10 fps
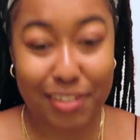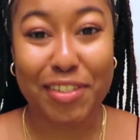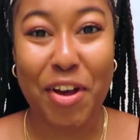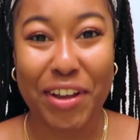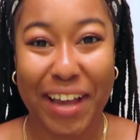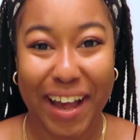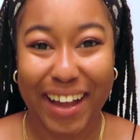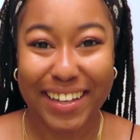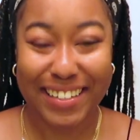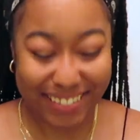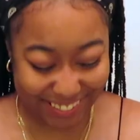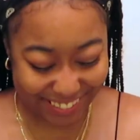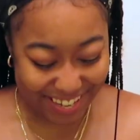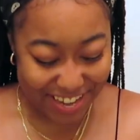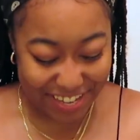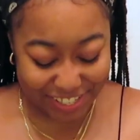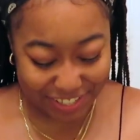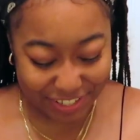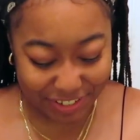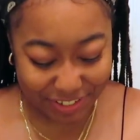So yeah.
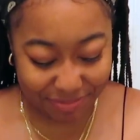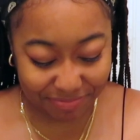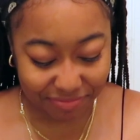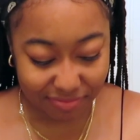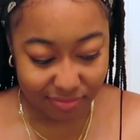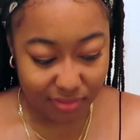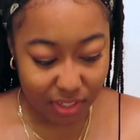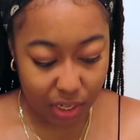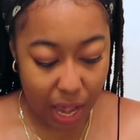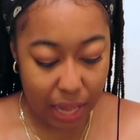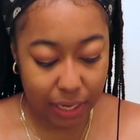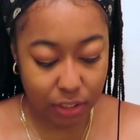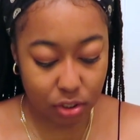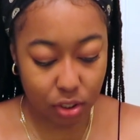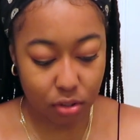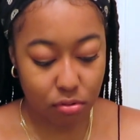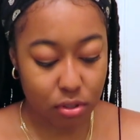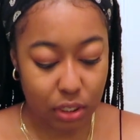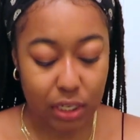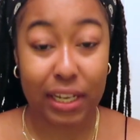So I like to use
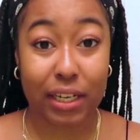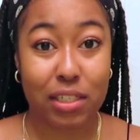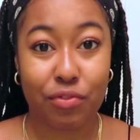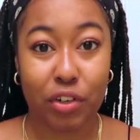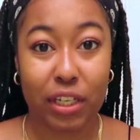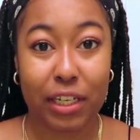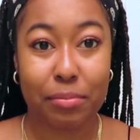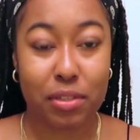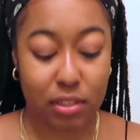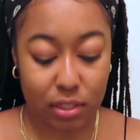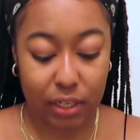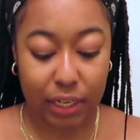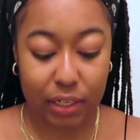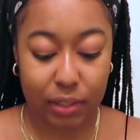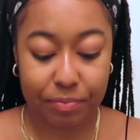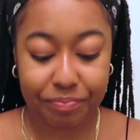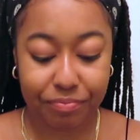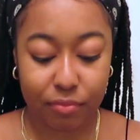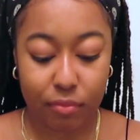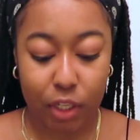NYX for lips. Like,
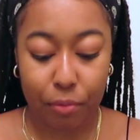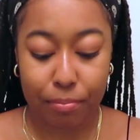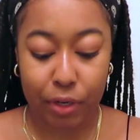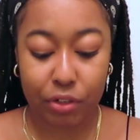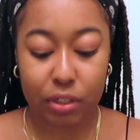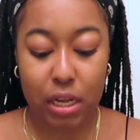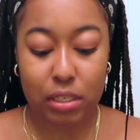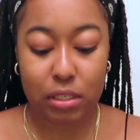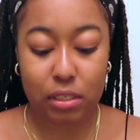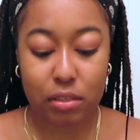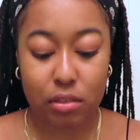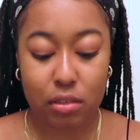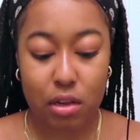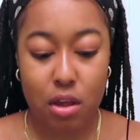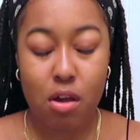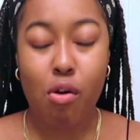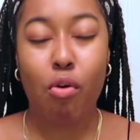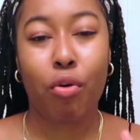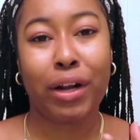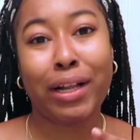their butter glosses
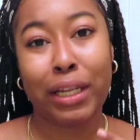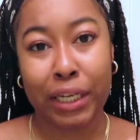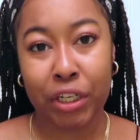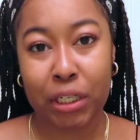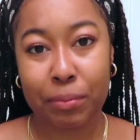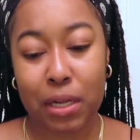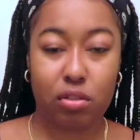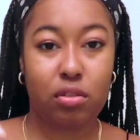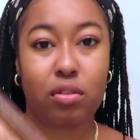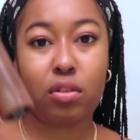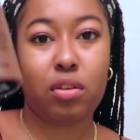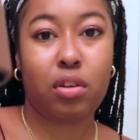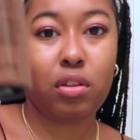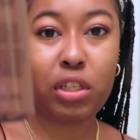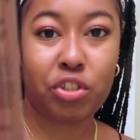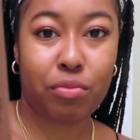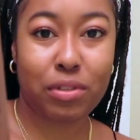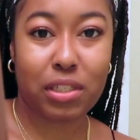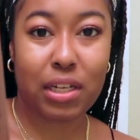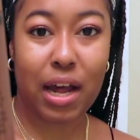or clear lip gloss. These are the
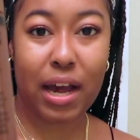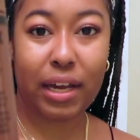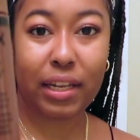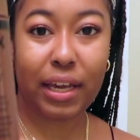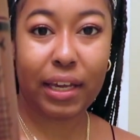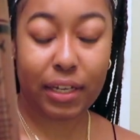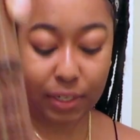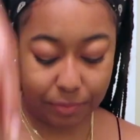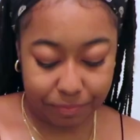ones that I like.